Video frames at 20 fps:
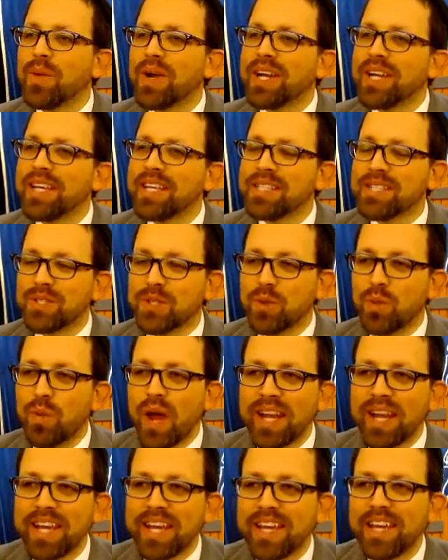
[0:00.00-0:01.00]
when he's
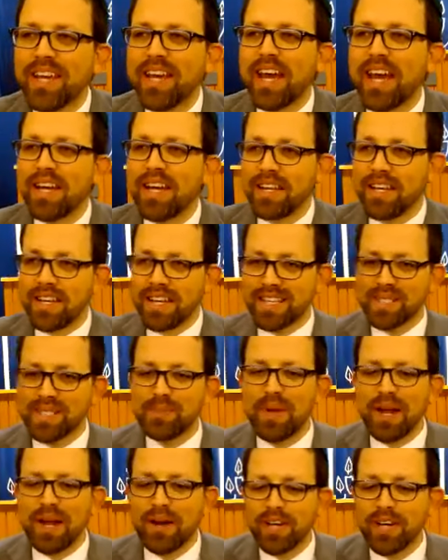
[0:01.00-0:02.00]
20 and he gets
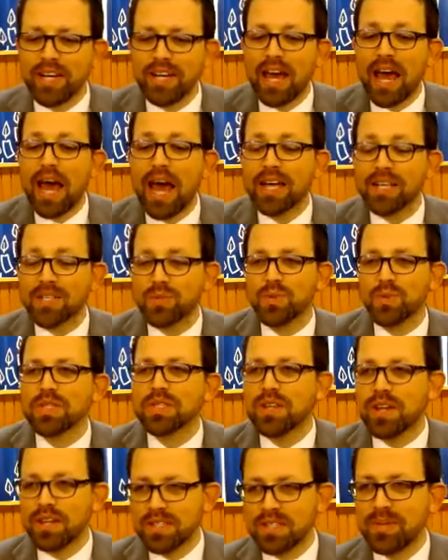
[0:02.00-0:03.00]
married, as was
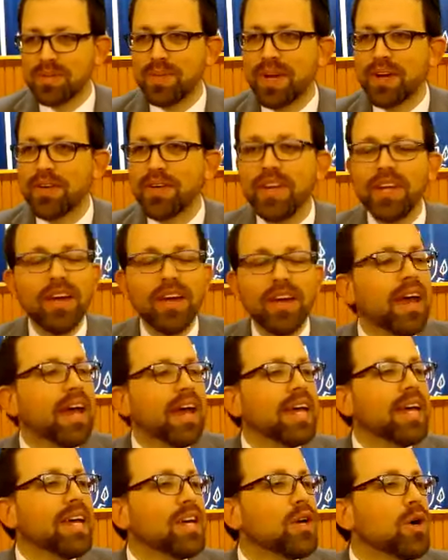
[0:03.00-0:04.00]
customary,
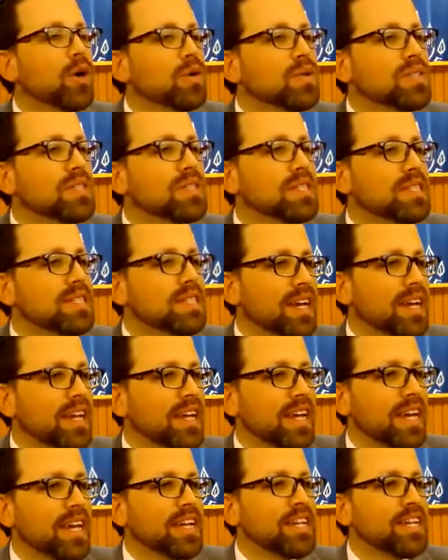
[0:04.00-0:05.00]
he goes to
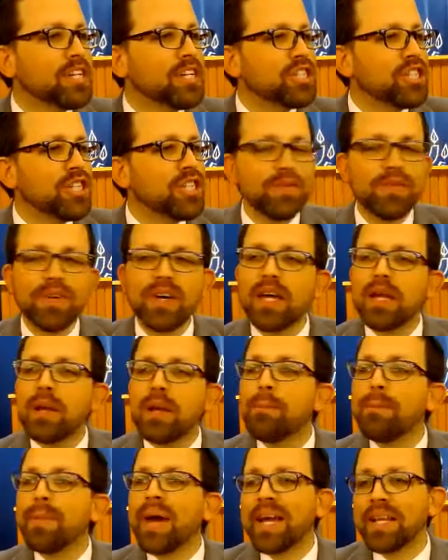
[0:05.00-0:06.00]
study in yeshiva
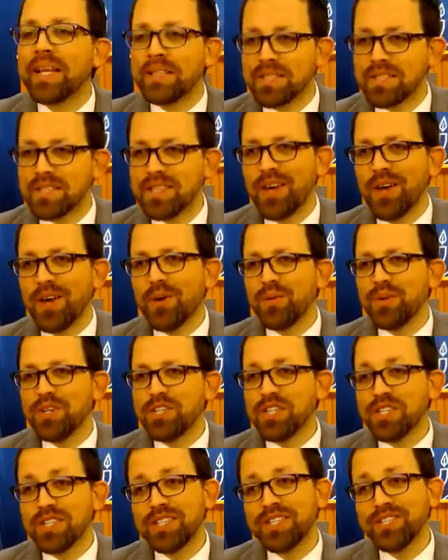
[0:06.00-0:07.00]
in Mainz,
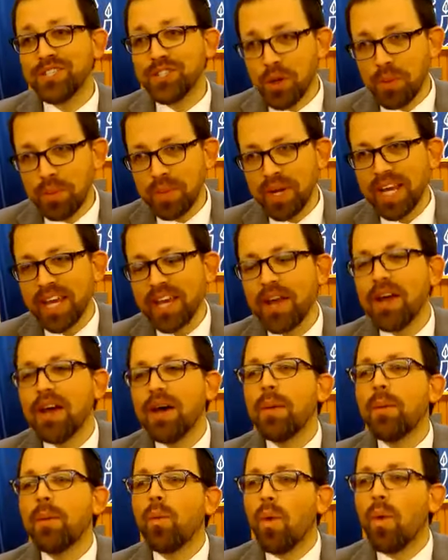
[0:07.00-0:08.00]
which is in Germany.
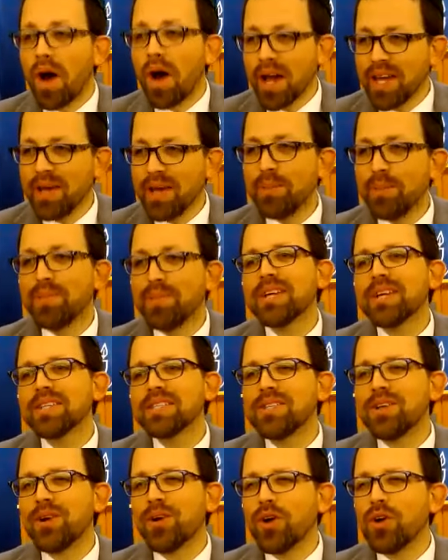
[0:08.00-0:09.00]
Why?
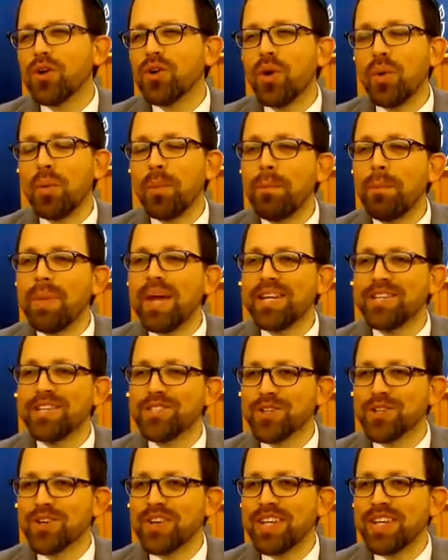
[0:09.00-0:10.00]
Because there are no
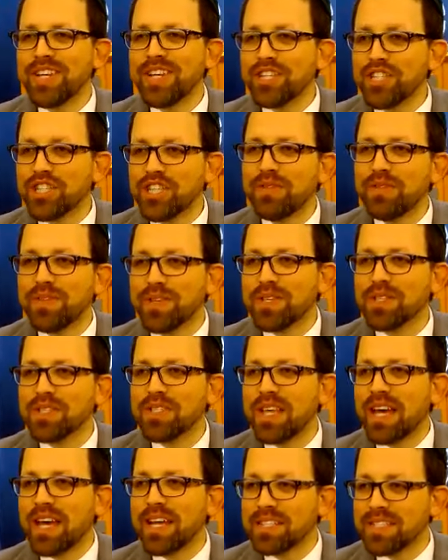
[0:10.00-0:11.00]
major yeshivas
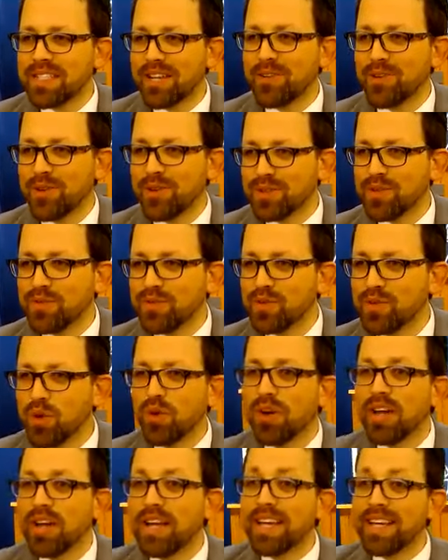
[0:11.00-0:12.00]
and centers of
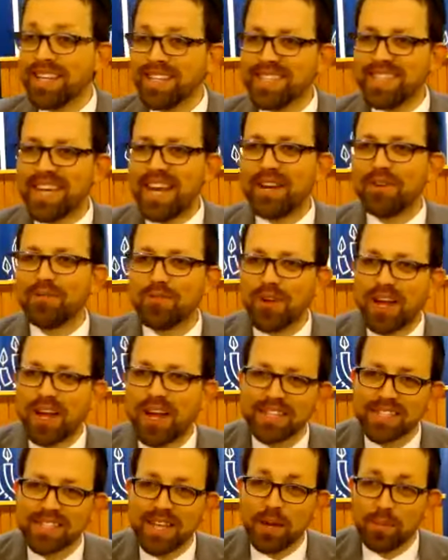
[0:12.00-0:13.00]
Torah inside
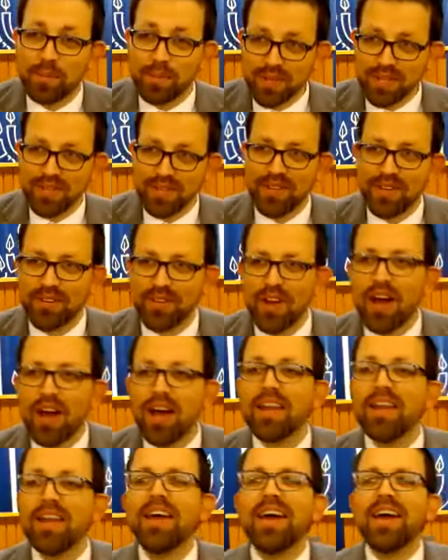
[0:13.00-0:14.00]
France yet. Believe it or
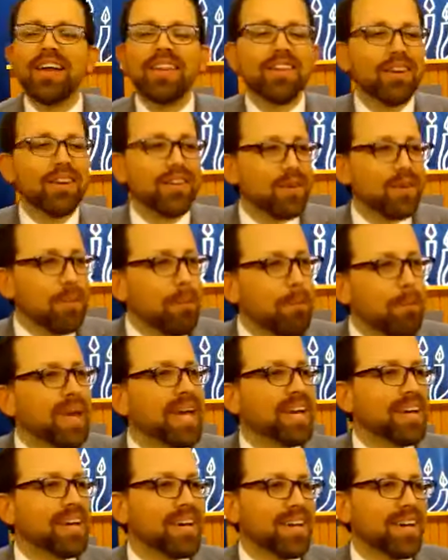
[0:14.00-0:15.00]
not, the
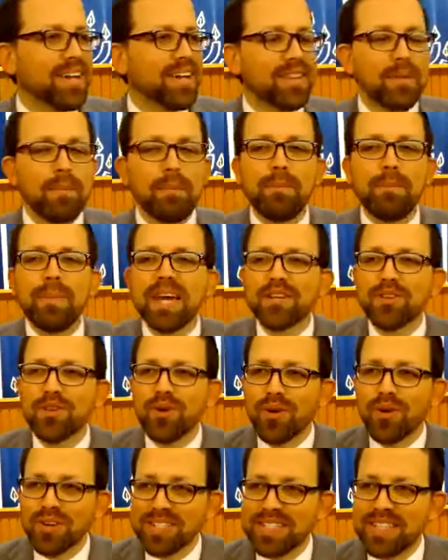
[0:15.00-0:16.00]
big
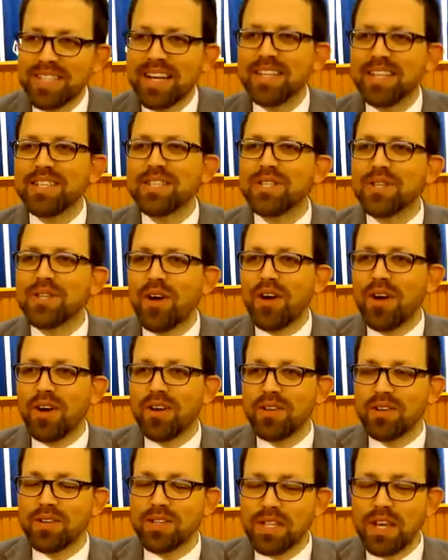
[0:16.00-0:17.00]
Torah studies
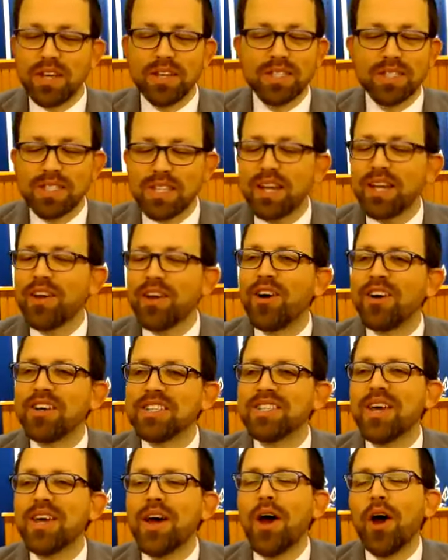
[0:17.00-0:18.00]
study
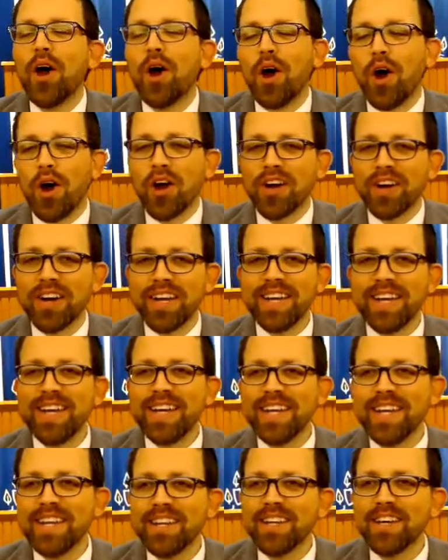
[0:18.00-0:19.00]
halls are
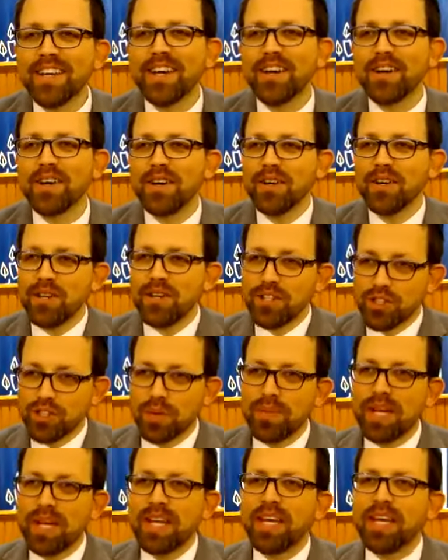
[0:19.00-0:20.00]
in
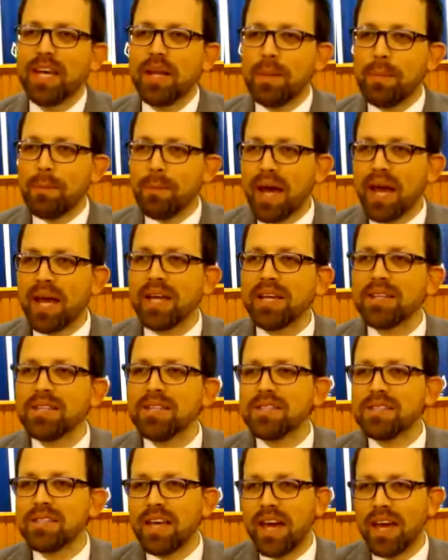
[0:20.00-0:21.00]
Germany, in
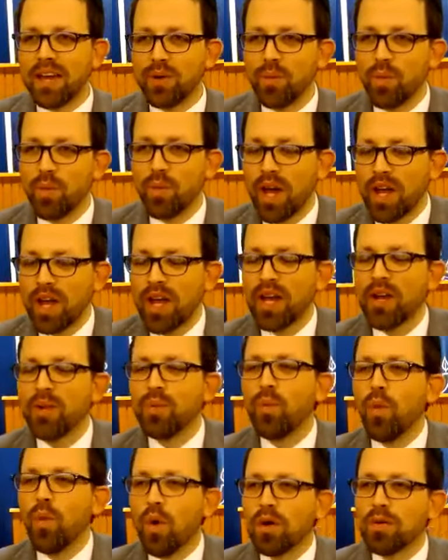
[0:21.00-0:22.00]
Mainz
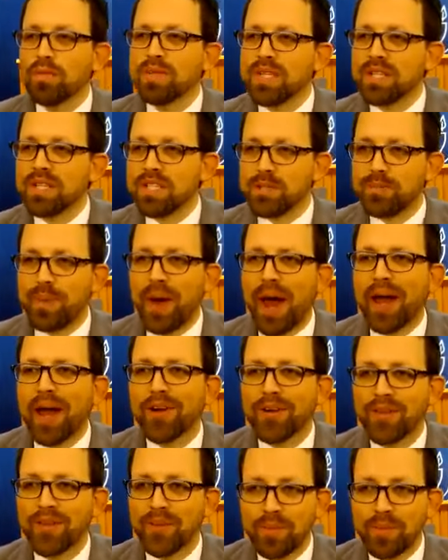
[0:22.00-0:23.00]
and Worms and
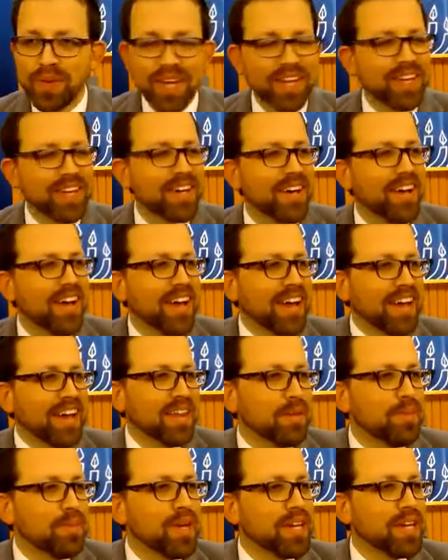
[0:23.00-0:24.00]
Speyer, the
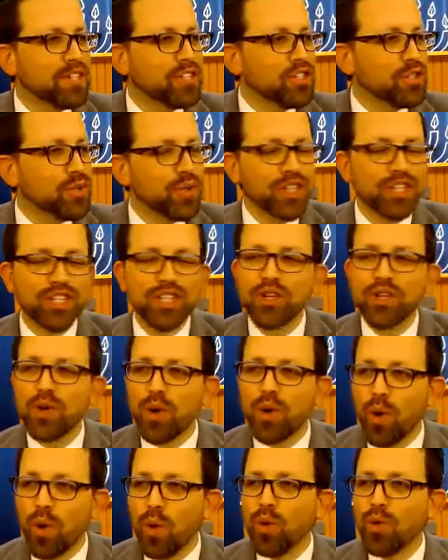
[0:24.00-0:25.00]
big Jewish
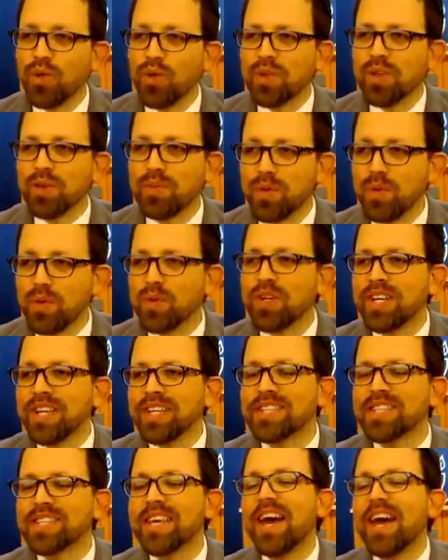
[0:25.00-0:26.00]
old
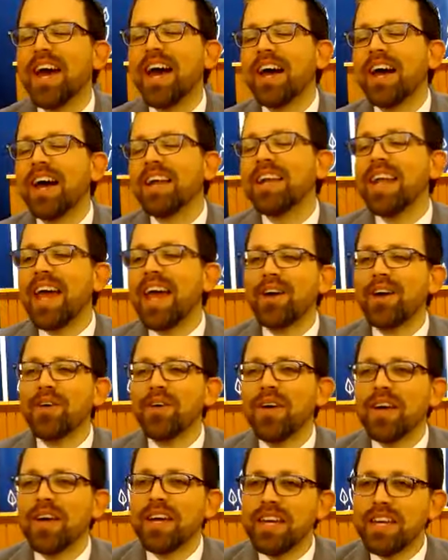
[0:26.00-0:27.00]
communities.
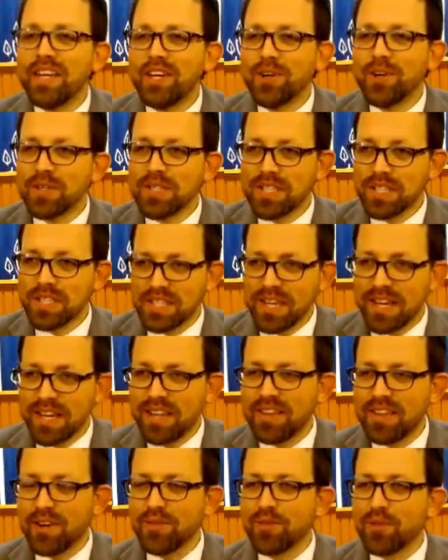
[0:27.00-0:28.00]
Now he goes to study
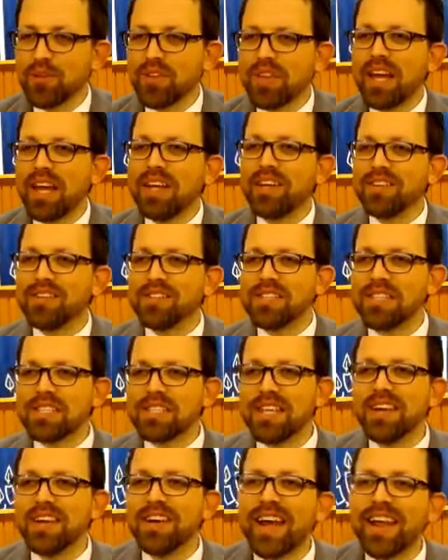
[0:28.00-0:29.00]
there for 10 years. He's
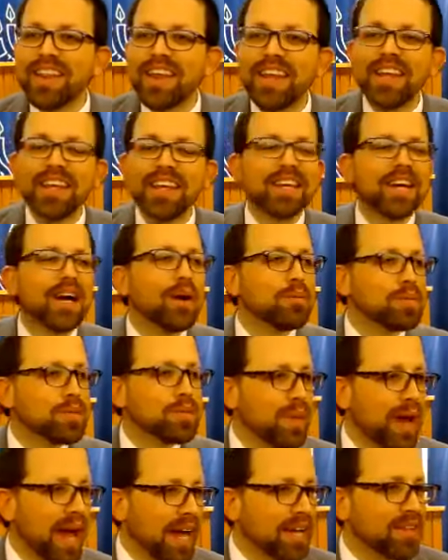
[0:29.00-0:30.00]
there, and then he comes
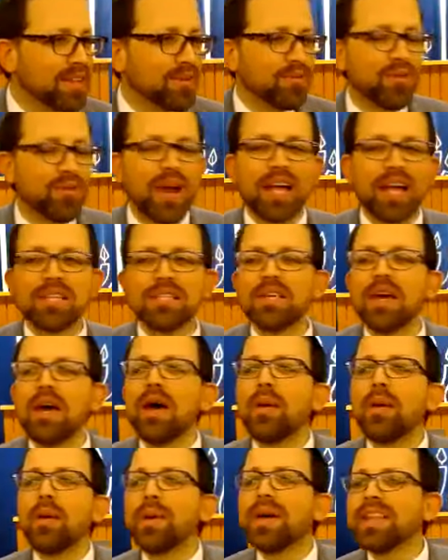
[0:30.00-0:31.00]
back to France.
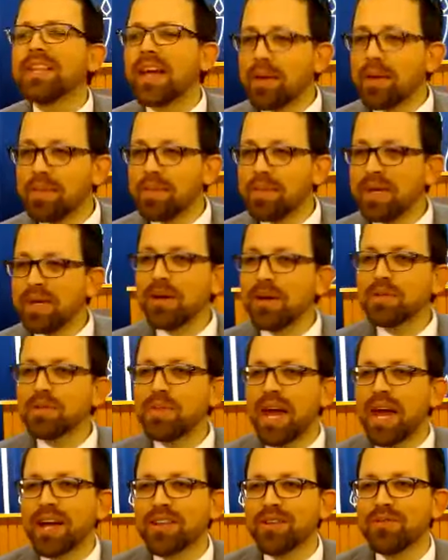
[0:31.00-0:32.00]
By the time he comes
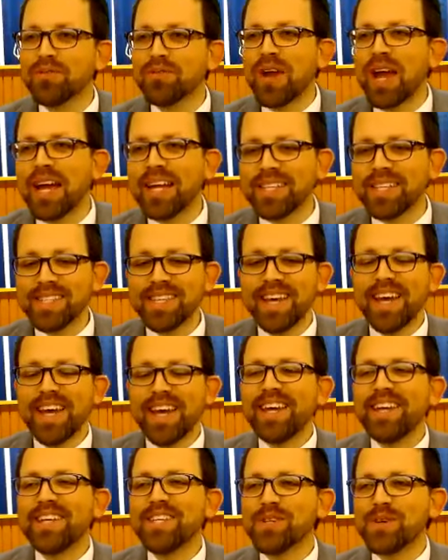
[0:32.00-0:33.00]
back to France,
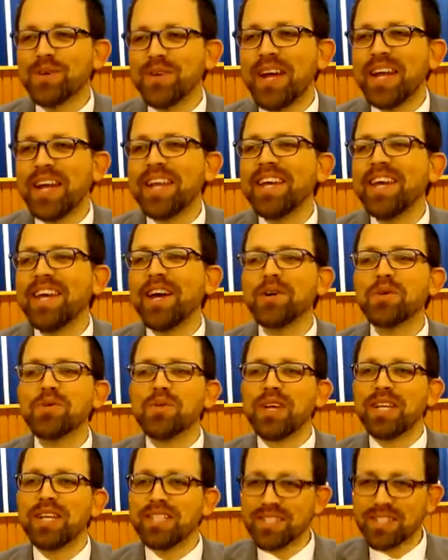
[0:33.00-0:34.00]
he's already a
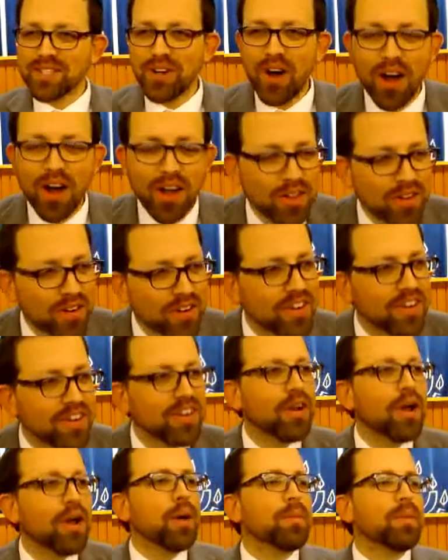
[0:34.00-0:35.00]
great
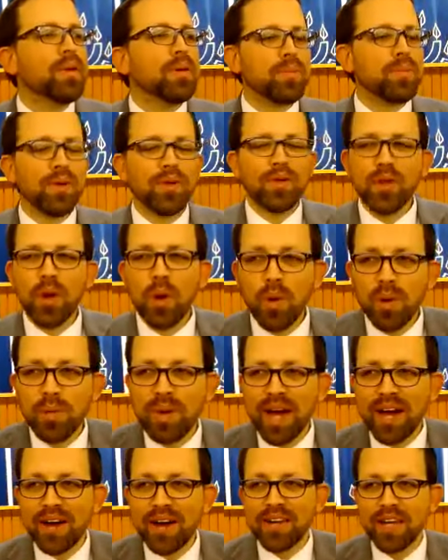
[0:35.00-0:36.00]
scholar. People know
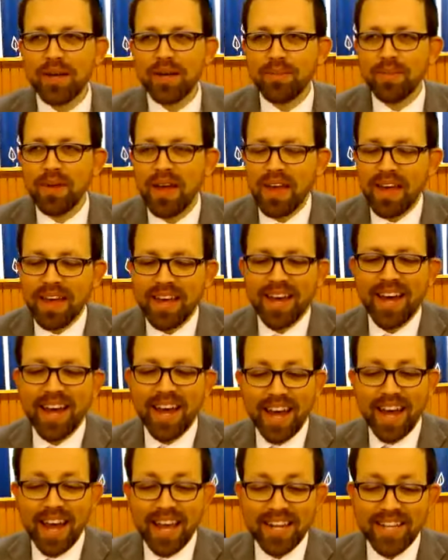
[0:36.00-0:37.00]
about him,
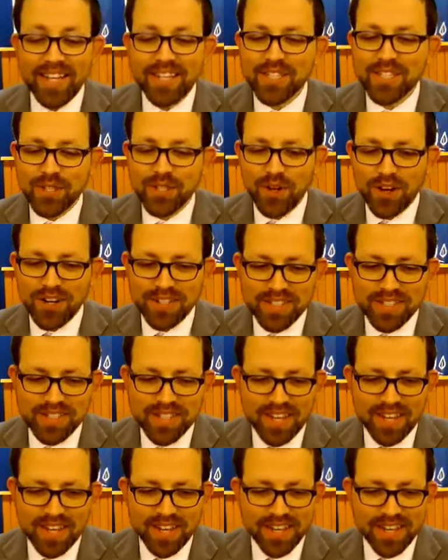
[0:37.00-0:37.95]
and he starts